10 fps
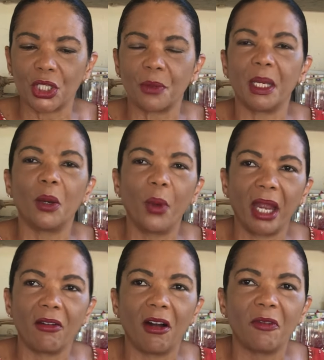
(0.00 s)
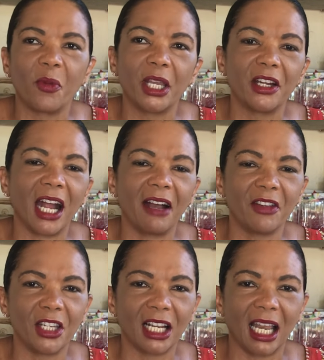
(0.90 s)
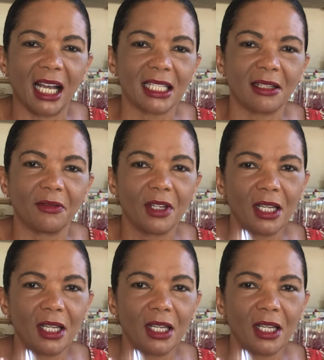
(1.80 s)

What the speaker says: to be aware of when you're having your glass of